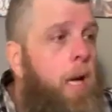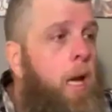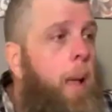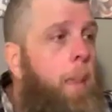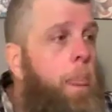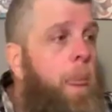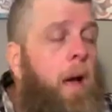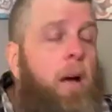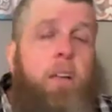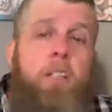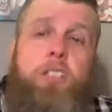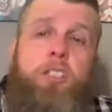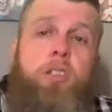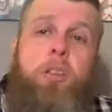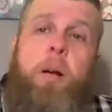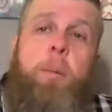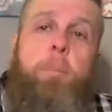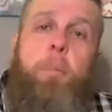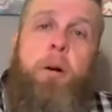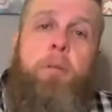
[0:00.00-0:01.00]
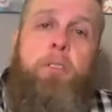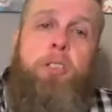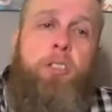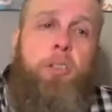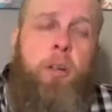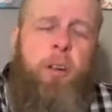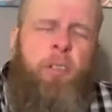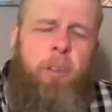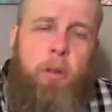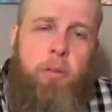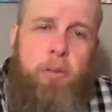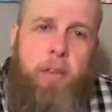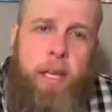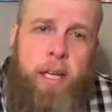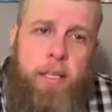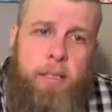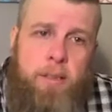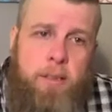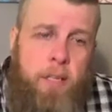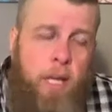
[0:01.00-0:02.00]
I'm not going to trip over trivial
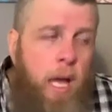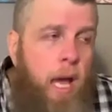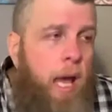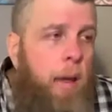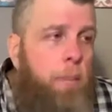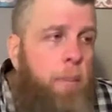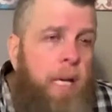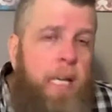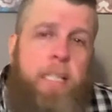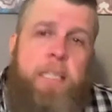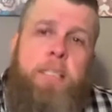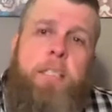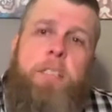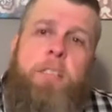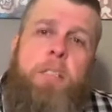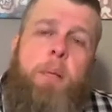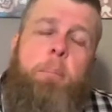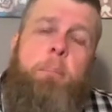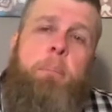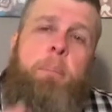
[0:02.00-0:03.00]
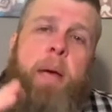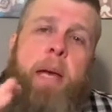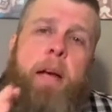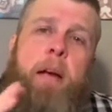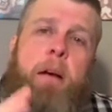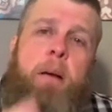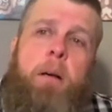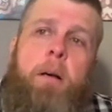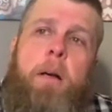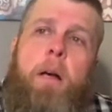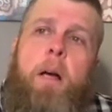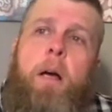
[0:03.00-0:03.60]
things, because there's a bigger